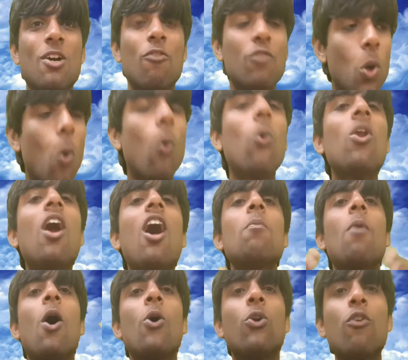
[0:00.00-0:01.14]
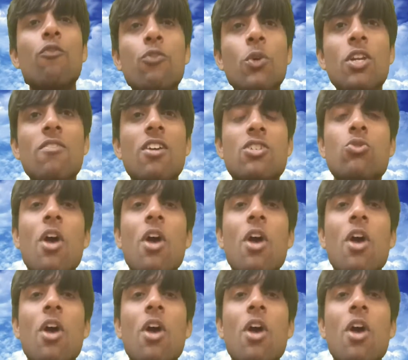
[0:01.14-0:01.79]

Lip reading: We all are part of universe.